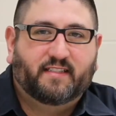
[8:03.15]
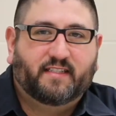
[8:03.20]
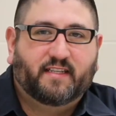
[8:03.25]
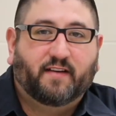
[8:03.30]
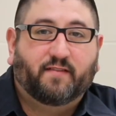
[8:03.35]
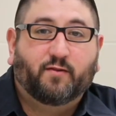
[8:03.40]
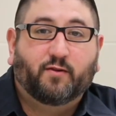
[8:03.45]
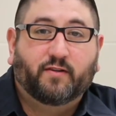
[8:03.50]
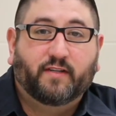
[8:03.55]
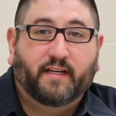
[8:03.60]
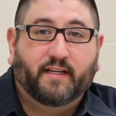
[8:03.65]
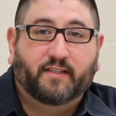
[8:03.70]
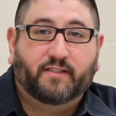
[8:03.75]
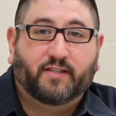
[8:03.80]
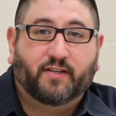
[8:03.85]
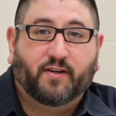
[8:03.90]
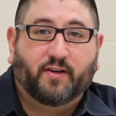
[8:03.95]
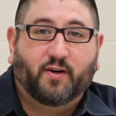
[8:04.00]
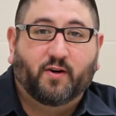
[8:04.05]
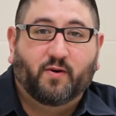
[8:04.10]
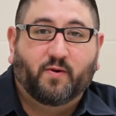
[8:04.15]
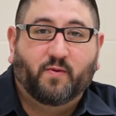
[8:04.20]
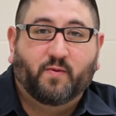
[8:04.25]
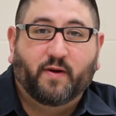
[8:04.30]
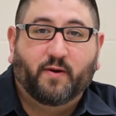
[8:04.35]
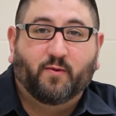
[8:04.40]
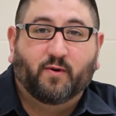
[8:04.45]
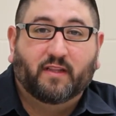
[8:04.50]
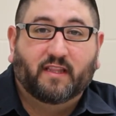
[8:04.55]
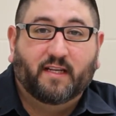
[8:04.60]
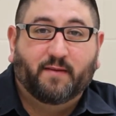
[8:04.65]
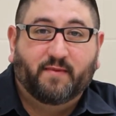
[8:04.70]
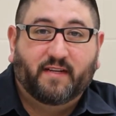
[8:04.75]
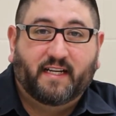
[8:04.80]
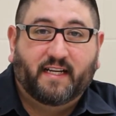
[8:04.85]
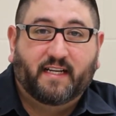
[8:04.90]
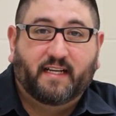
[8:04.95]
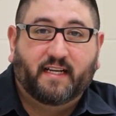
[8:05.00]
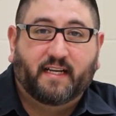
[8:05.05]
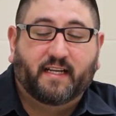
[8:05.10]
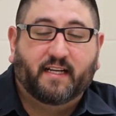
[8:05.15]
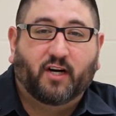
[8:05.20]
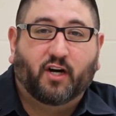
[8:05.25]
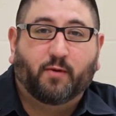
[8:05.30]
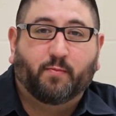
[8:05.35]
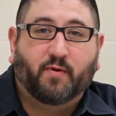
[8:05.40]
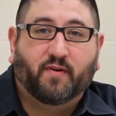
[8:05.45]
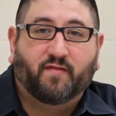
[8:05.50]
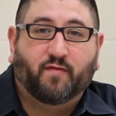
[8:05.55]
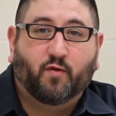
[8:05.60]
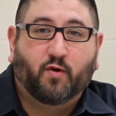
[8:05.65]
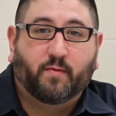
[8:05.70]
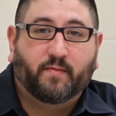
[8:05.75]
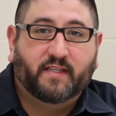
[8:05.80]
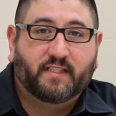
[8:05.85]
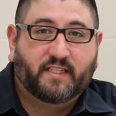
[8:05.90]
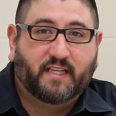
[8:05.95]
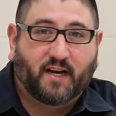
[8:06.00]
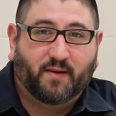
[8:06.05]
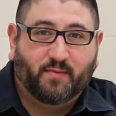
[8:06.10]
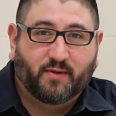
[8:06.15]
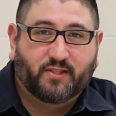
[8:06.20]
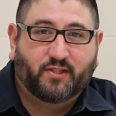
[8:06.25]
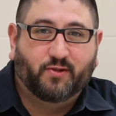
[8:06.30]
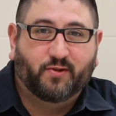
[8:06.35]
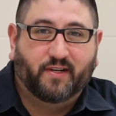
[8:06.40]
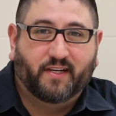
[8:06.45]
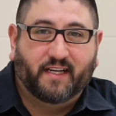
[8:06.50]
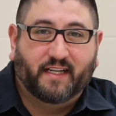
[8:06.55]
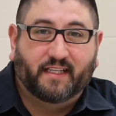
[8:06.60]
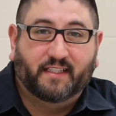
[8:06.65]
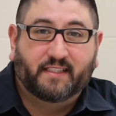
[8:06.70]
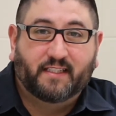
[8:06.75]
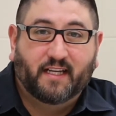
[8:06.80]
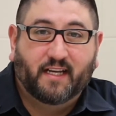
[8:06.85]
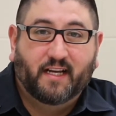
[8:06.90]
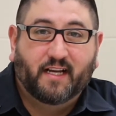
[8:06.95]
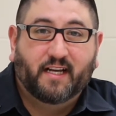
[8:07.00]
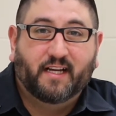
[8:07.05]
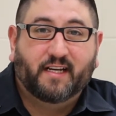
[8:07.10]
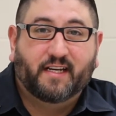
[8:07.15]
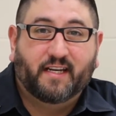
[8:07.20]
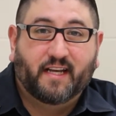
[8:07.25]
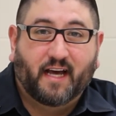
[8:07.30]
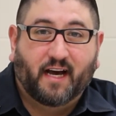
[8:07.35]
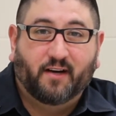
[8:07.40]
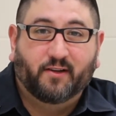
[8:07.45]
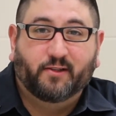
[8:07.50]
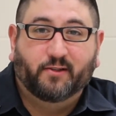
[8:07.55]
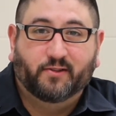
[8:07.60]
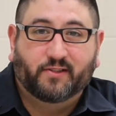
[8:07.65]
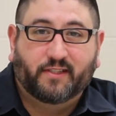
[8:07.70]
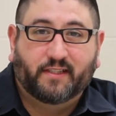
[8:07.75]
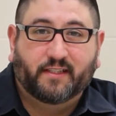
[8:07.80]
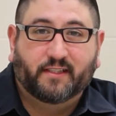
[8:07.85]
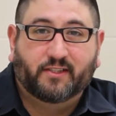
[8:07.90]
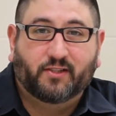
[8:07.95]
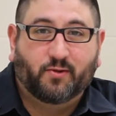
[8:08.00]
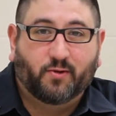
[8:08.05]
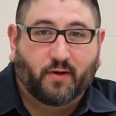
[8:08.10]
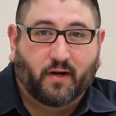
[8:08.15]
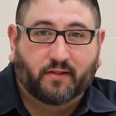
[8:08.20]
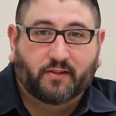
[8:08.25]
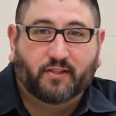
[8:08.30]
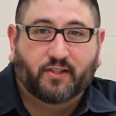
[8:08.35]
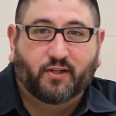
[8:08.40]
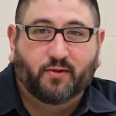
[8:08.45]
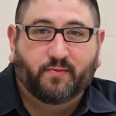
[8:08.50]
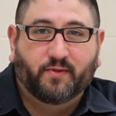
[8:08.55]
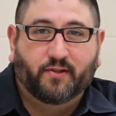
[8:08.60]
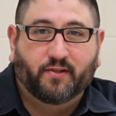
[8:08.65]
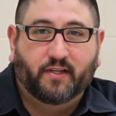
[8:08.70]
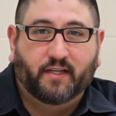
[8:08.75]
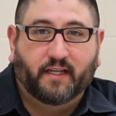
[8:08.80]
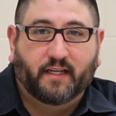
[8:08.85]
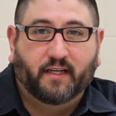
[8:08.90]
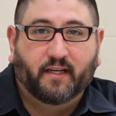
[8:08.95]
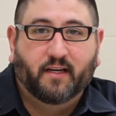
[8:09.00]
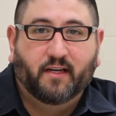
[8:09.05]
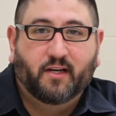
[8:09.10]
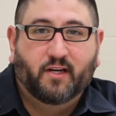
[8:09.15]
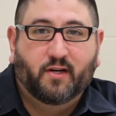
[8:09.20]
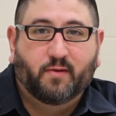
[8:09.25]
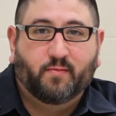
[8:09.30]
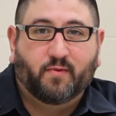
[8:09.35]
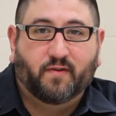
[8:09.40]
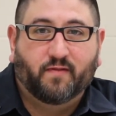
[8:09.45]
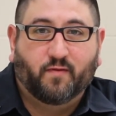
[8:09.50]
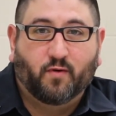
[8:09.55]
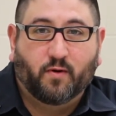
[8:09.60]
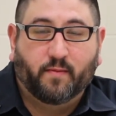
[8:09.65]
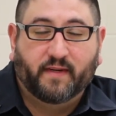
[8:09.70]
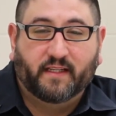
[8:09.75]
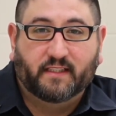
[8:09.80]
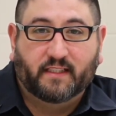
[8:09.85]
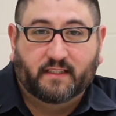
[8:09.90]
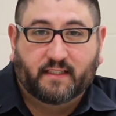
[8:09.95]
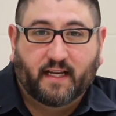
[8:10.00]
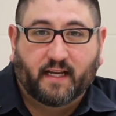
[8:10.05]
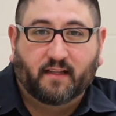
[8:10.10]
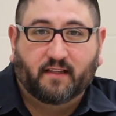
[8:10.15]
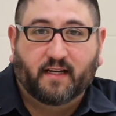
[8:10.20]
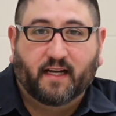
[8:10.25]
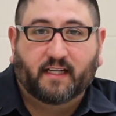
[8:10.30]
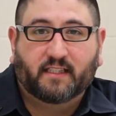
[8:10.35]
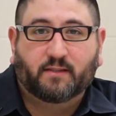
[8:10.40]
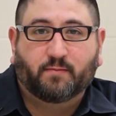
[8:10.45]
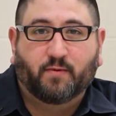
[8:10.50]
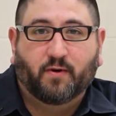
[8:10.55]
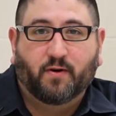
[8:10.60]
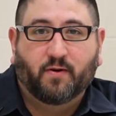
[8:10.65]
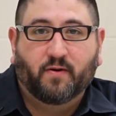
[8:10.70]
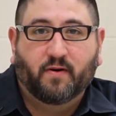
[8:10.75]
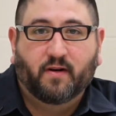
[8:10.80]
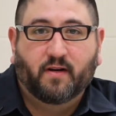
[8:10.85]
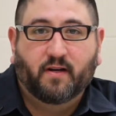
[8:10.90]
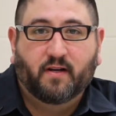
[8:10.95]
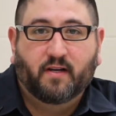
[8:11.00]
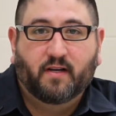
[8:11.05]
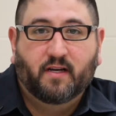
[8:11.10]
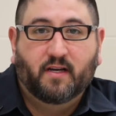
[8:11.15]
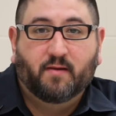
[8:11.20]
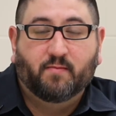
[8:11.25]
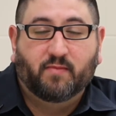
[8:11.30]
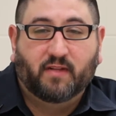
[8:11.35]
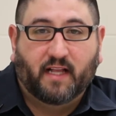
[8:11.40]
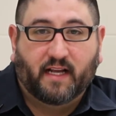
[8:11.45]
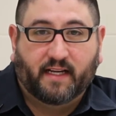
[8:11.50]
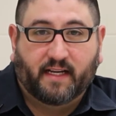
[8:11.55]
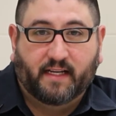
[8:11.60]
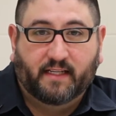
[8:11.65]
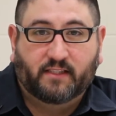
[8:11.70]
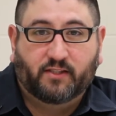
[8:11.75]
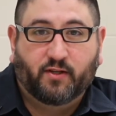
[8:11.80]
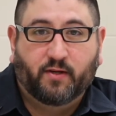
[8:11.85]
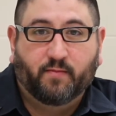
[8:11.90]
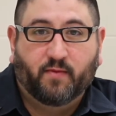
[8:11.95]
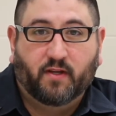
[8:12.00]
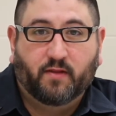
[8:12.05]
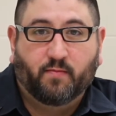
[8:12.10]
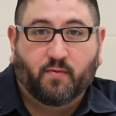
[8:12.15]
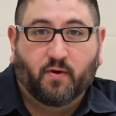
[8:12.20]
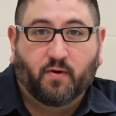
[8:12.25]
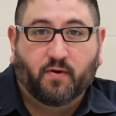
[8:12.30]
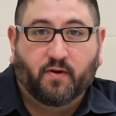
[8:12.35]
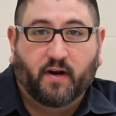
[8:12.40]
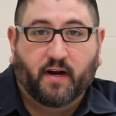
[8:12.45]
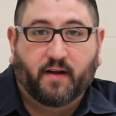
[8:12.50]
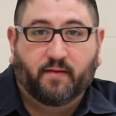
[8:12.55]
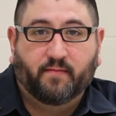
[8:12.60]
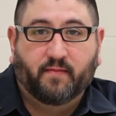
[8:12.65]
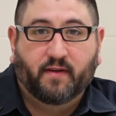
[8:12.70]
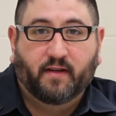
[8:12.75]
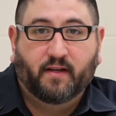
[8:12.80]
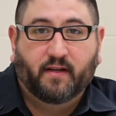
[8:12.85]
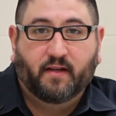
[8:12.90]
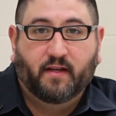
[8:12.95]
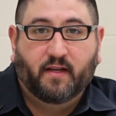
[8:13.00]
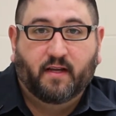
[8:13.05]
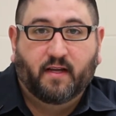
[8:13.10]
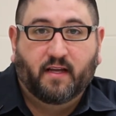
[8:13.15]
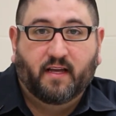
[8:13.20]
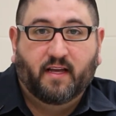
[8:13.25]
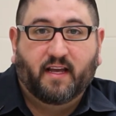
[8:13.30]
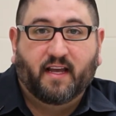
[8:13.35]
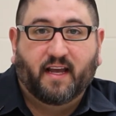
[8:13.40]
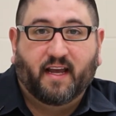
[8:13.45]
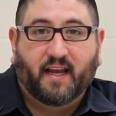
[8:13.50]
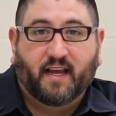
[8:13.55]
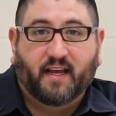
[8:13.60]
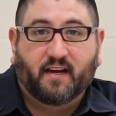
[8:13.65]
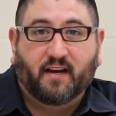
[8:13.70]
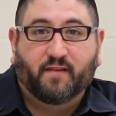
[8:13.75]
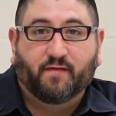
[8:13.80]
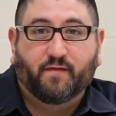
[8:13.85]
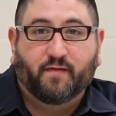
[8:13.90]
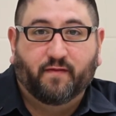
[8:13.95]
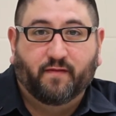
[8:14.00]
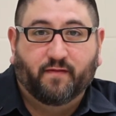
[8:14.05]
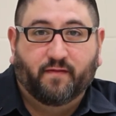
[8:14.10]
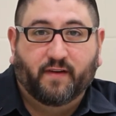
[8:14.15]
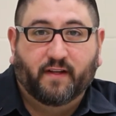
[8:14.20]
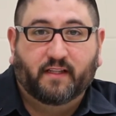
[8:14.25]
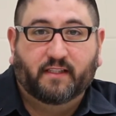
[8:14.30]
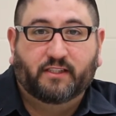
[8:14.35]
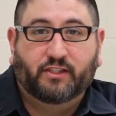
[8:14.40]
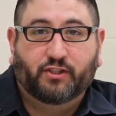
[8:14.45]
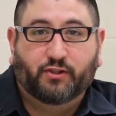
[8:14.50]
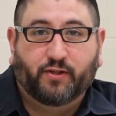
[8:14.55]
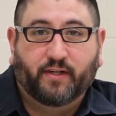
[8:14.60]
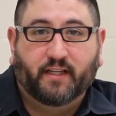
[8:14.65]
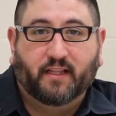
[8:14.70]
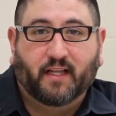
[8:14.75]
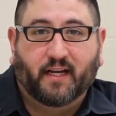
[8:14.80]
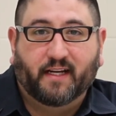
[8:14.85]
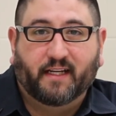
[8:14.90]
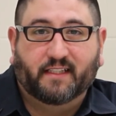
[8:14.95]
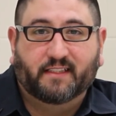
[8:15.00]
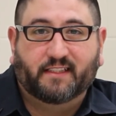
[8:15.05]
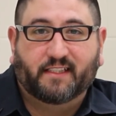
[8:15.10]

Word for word: Several years ago, we were limited in our performance opportunities. Now you'll see us throughout the community performing the Talent Expo, Black History Month program, and village tree lighting